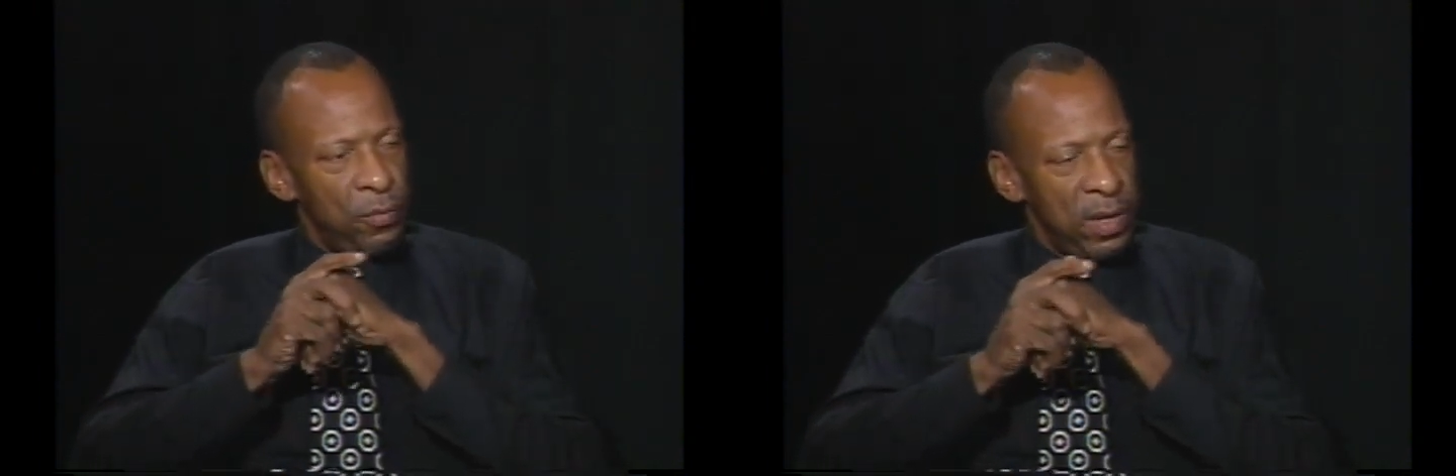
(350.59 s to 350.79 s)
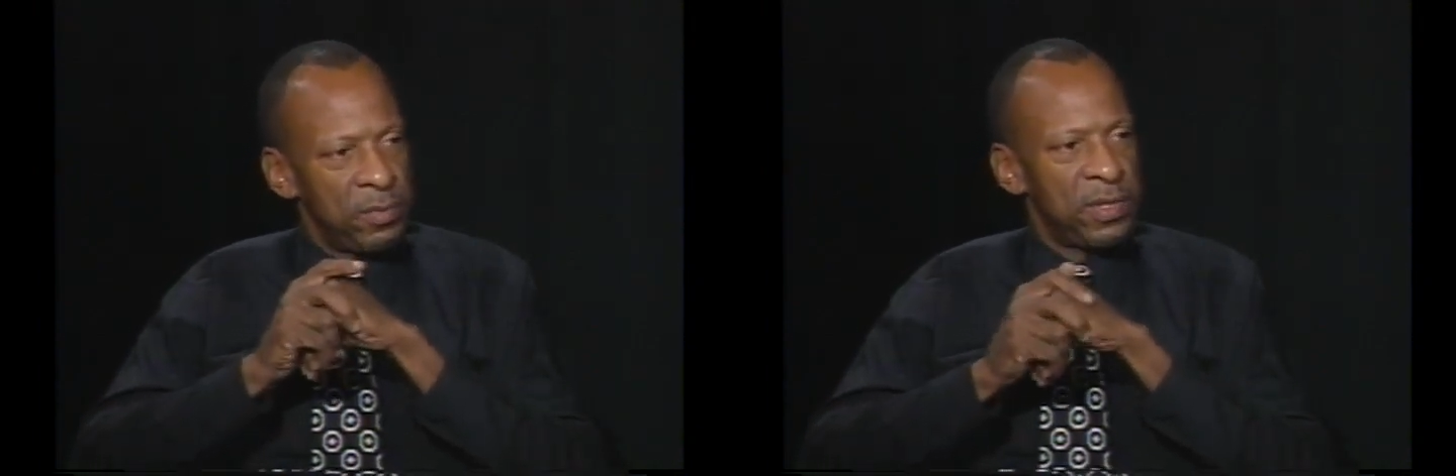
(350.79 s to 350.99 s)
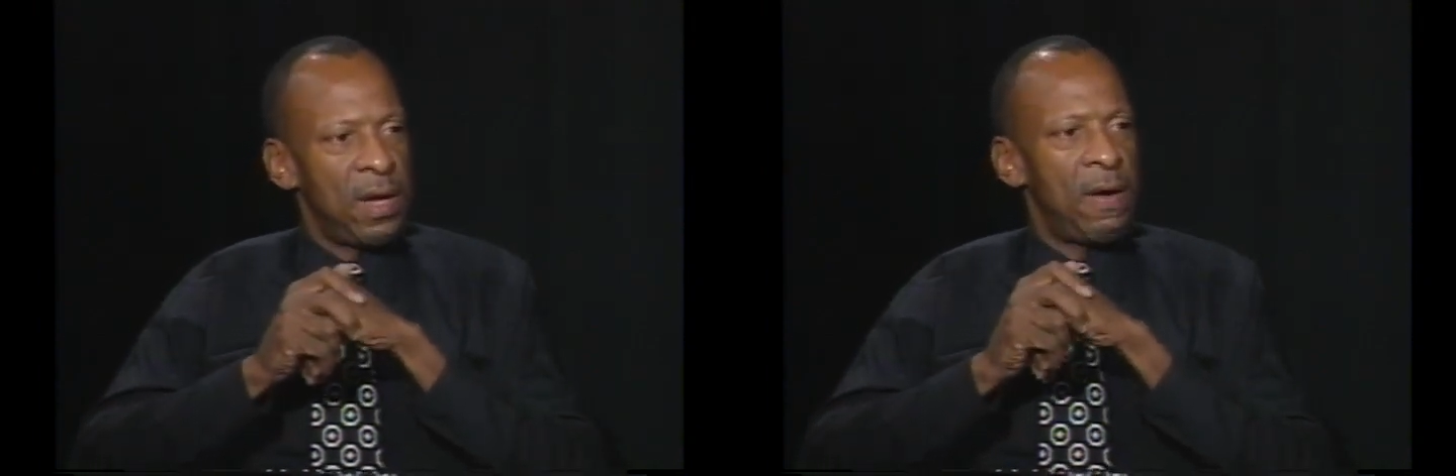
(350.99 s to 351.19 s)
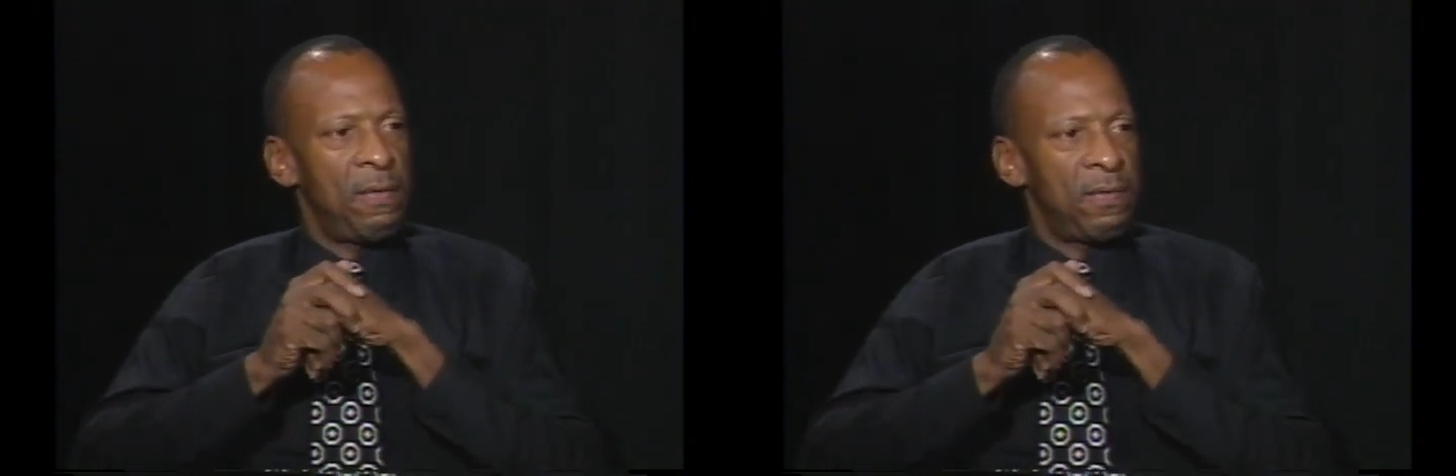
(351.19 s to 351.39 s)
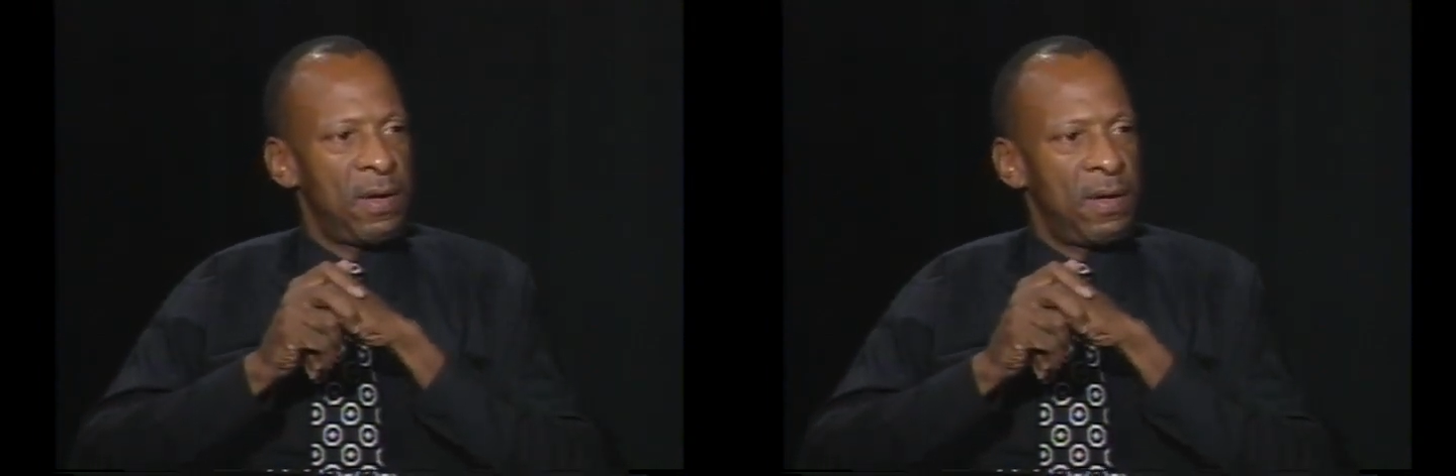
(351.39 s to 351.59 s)
Mm-hmm.
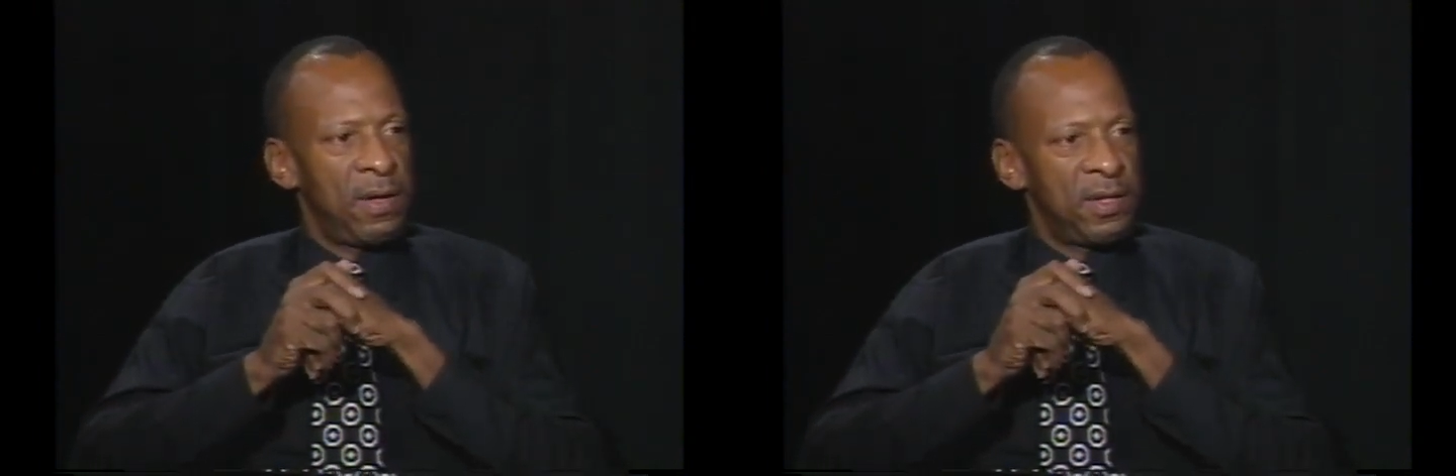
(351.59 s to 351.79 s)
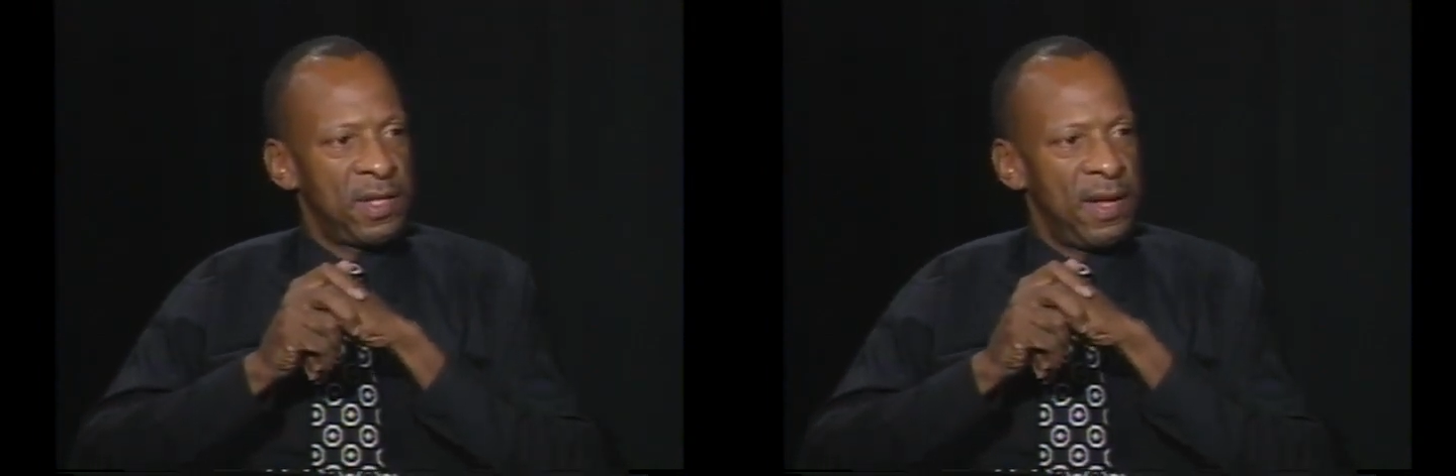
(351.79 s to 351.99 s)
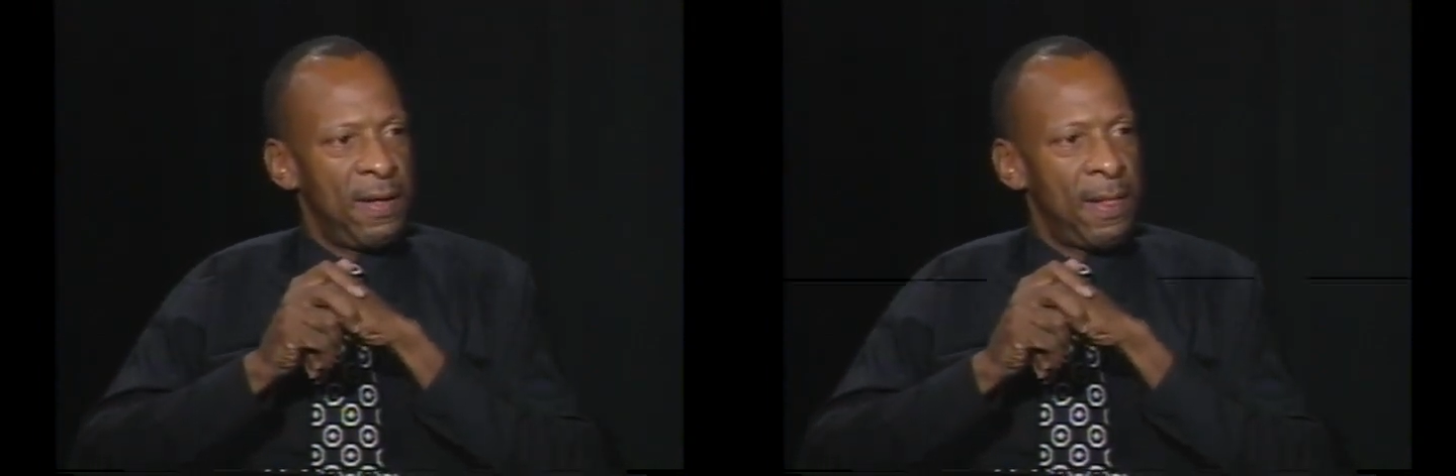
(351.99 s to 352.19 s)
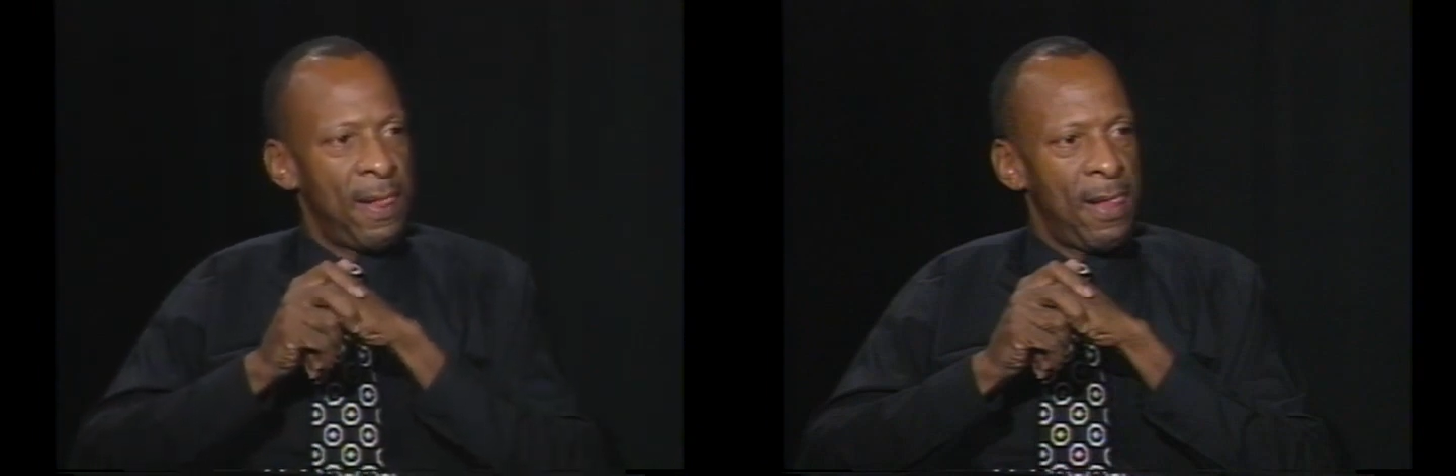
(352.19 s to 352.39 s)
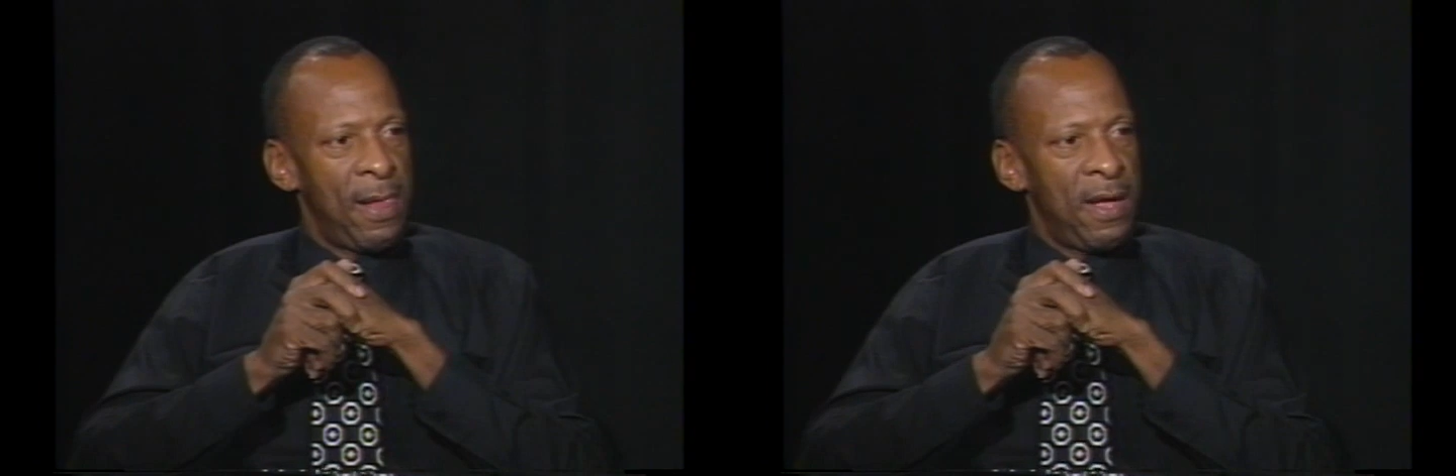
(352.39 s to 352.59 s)

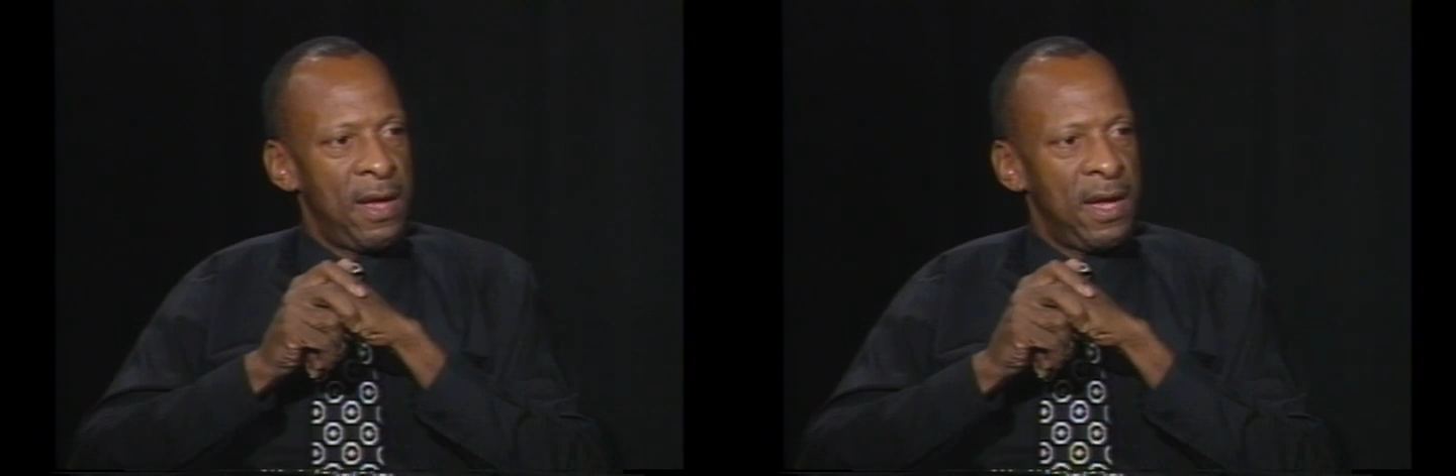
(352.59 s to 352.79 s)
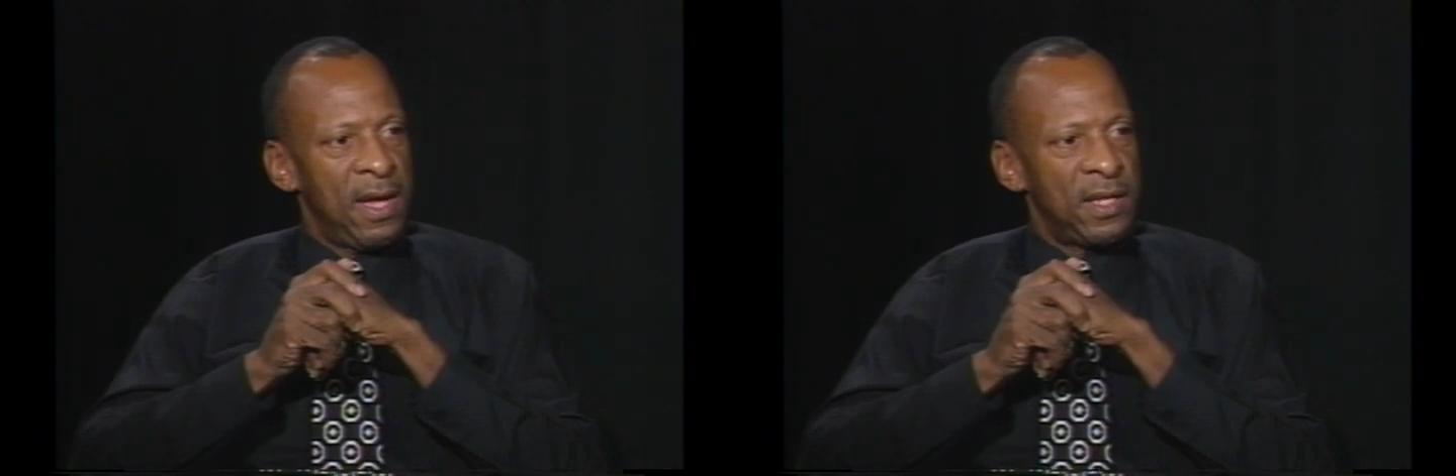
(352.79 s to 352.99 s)
See, first,